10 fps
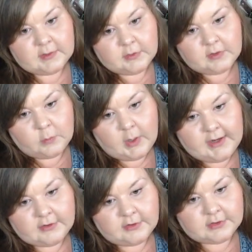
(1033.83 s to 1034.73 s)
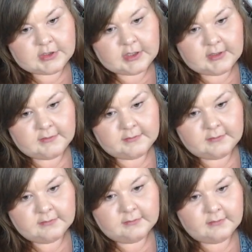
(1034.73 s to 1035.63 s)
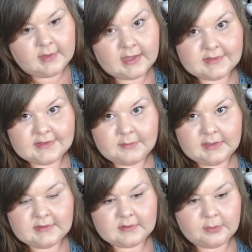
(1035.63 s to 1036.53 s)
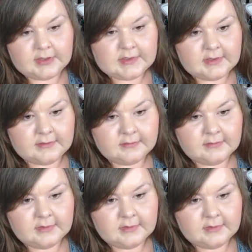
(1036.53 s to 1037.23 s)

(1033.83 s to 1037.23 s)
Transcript: then with the wire crochet as the base of the bracelet,